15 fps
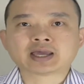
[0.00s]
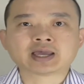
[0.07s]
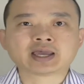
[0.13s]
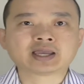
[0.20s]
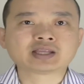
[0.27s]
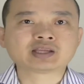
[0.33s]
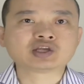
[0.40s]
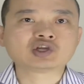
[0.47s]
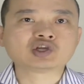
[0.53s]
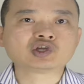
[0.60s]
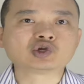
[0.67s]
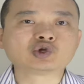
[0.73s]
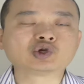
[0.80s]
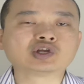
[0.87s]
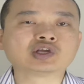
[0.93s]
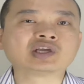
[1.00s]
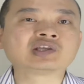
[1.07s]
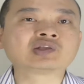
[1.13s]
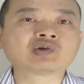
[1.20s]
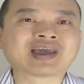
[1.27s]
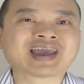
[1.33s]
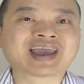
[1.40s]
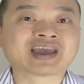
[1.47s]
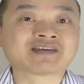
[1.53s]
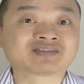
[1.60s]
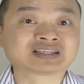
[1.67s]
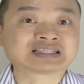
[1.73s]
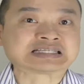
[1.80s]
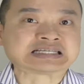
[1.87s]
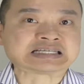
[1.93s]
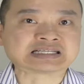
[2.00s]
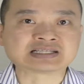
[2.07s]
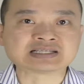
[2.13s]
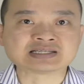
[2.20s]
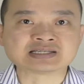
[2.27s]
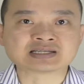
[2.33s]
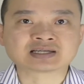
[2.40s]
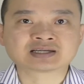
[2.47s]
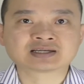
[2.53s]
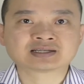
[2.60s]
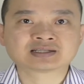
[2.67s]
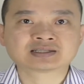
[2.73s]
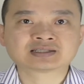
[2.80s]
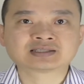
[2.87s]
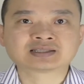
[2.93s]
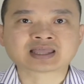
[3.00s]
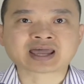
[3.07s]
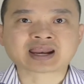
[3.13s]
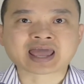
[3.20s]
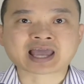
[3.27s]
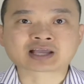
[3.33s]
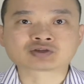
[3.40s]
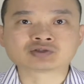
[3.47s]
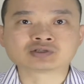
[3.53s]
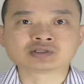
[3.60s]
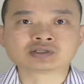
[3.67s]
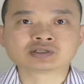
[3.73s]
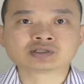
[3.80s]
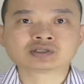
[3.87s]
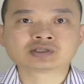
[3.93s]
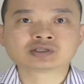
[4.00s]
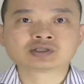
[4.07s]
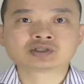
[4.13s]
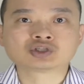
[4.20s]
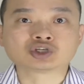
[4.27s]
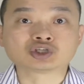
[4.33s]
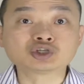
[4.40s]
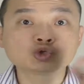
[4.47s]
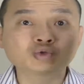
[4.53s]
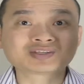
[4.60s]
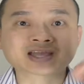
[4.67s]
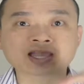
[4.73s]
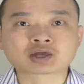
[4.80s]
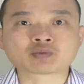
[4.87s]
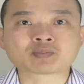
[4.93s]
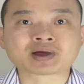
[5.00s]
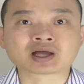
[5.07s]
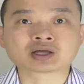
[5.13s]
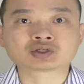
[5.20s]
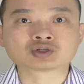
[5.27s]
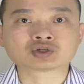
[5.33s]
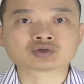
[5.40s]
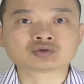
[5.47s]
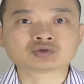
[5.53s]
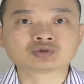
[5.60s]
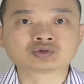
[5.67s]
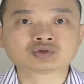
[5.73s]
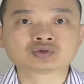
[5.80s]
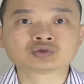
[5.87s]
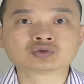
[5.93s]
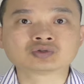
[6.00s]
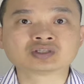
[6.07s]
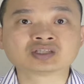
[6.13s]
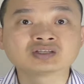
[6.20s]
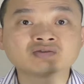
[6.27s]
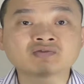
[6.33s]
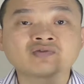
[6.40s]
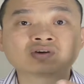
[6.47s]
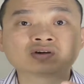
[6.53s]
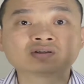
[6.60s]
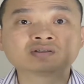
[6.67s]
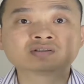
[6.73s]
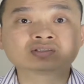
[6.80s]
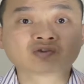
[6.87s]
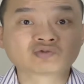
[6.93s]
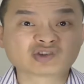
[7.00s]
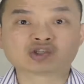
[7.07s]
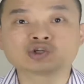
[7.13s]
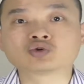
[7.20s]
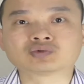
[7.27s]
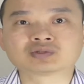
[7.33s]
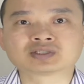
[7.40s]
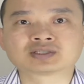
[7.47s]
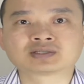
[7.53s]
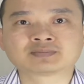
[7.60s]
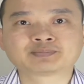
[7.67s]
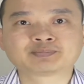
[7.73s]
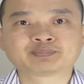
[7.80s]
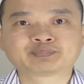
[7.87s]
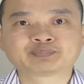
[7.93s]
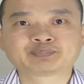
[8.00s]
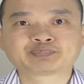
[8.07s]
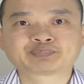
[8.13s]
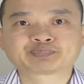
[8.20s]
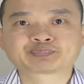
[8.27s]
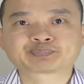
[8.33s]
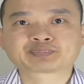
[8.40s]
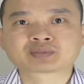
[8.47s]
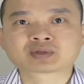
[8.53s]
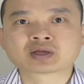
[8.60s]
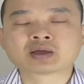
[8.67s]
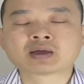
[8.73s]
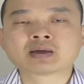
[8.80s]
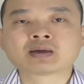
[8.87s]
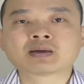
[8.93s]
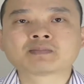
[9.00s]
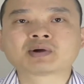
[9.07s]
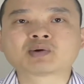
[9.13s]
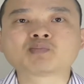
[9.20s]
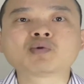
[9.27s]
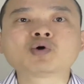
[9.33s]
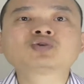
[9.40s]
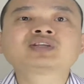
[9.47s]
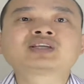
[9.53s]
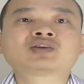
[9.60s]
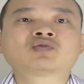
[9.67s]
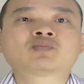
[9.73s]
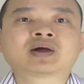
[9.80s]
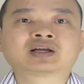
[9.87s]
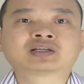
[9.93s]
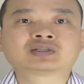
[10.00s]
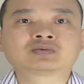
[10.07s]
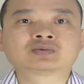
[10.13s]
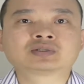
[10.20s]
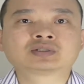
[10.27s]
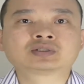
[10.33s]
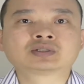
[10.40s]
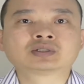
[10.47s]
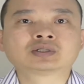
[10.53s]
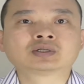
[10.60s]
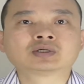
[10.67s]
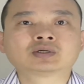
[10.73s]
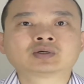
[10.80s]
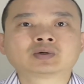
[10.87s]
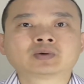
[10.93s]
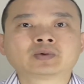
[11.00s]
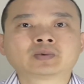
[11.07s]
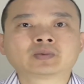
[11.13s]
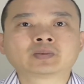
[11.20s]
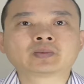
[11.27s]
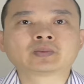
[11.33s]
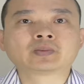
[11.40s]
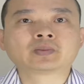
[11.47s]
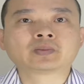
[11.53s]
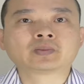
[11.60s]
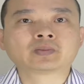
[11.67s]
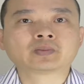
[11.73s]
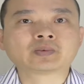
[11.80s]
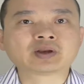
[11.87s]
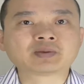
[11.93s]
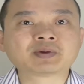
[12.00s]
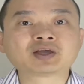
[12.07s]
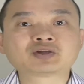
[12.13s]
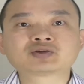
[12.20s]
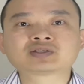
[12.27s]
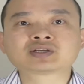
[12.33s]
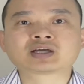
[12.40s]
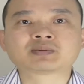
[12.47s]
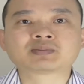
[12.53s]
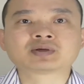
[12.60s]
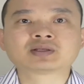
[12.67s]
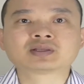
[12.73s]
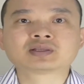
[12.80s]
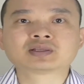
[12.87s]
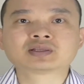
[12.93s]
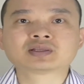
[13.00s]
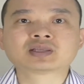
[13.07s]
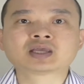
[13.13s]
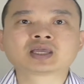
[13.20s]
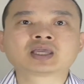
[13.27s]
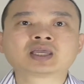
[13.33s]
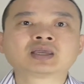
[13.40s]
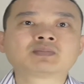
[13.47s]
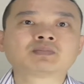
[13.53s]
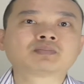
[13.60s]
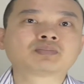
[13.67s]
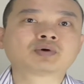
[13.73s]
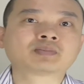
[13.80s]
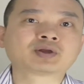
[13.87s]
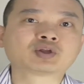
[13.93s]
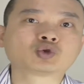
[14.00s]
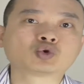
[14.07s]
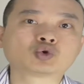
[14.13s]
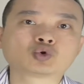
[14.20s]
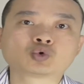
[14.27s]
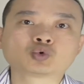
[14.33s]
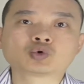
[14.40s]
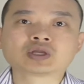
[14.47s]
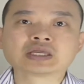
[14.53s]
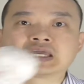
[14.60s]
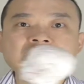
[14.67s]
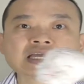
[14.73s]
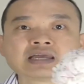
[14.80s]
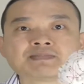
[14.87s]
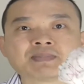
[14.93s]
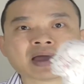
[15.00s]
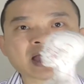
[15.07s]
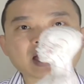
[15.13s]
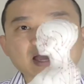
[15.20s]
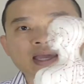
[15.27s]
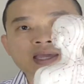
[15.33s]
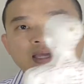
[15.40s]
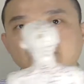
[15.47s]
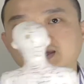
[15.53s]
and you need to have a technique that actually just using acupuncture to deliver the results. But most acupuncturists, when a patient comes in, they probably do heat pack,